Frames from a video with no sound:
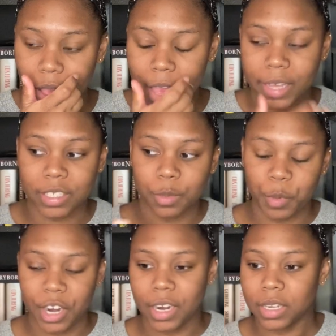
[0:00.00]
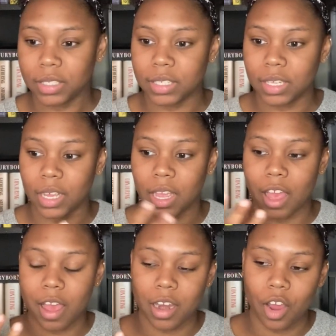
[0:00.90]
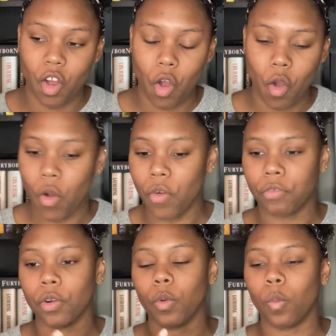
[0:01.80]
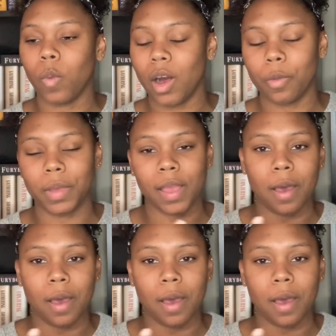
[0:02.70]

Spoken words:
experiencing an overwhelming